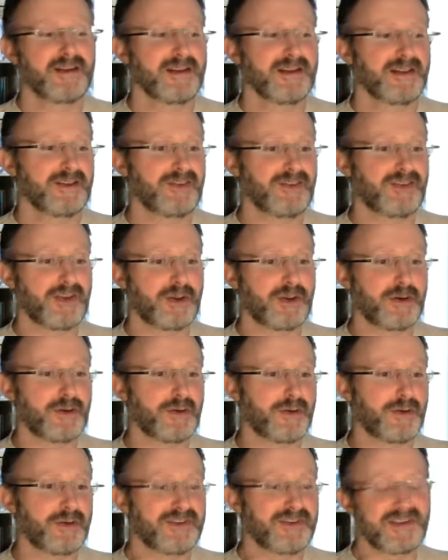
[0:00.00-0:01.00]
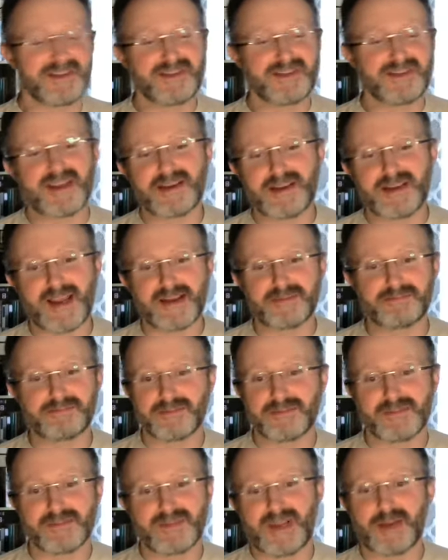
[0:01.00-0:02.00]
So since I, I,
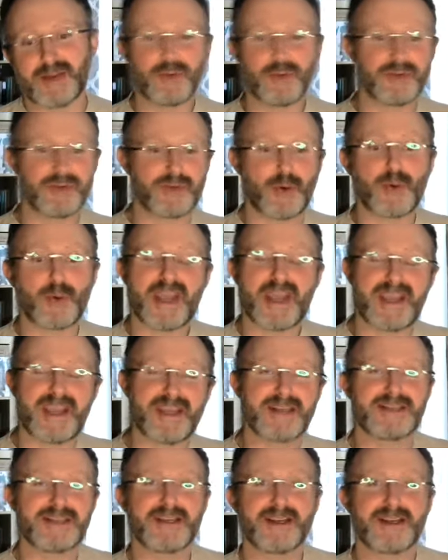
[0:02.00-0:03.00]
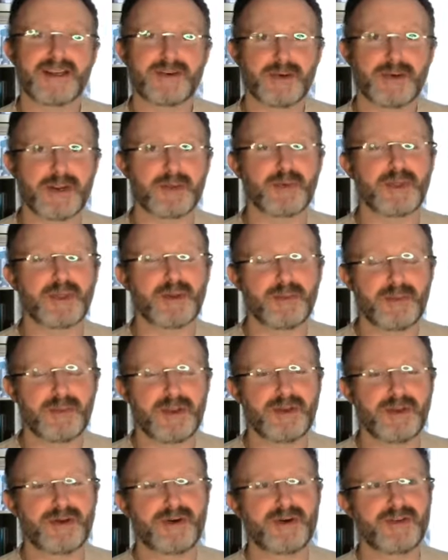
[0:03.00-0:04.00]
I was okay at tinkering with
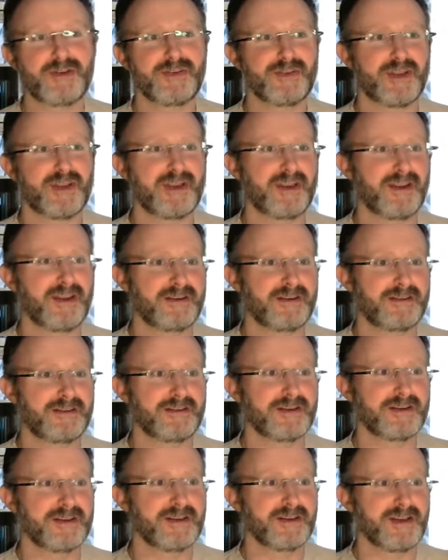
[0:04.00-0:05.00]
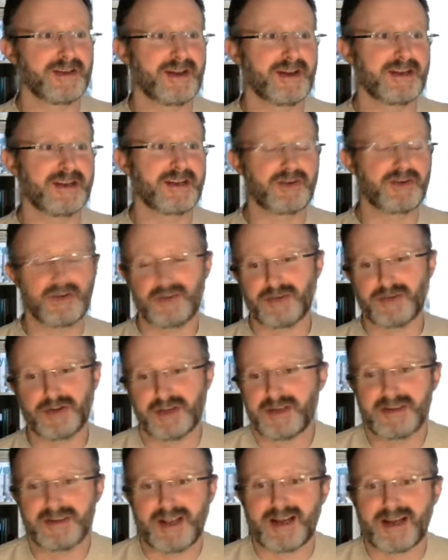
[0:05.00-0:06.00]
computers and I
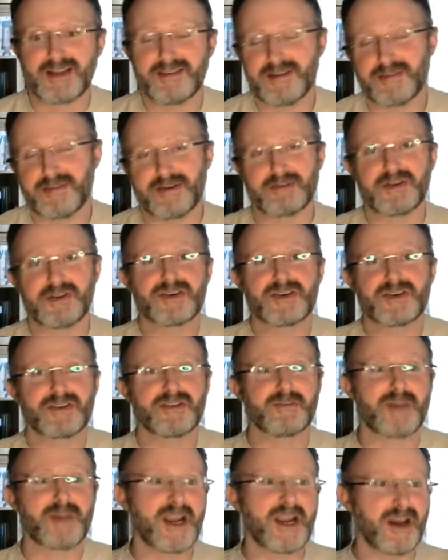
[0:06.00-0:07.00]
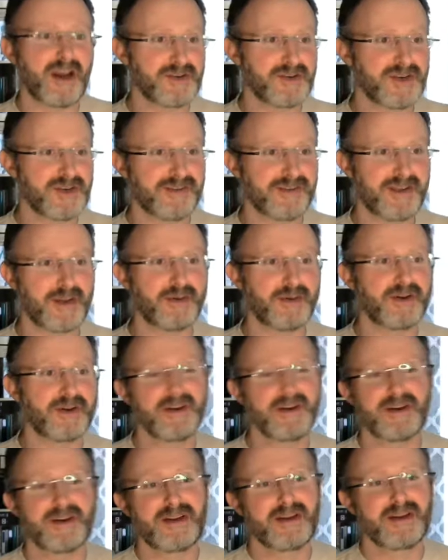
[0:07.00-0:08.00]
understood at least the foundations of biology, I said,
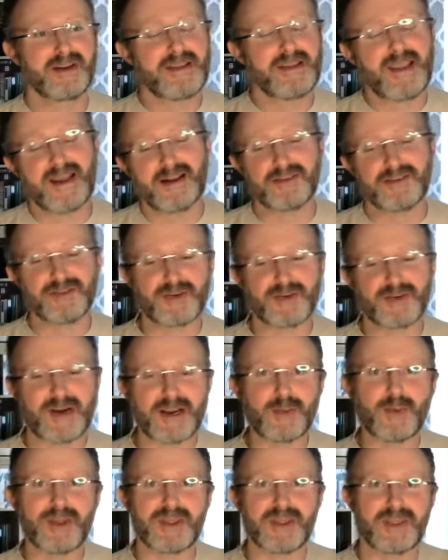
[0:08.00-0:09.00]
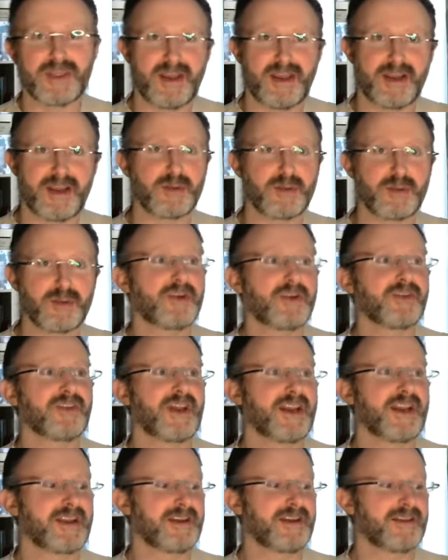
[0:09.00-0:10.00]
yeah, let's try with uh, computer
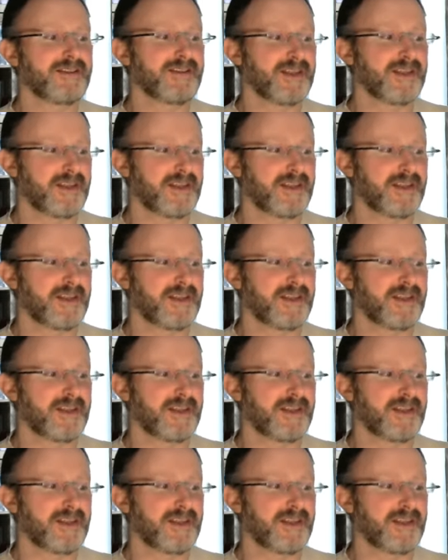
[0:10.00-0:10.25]
science.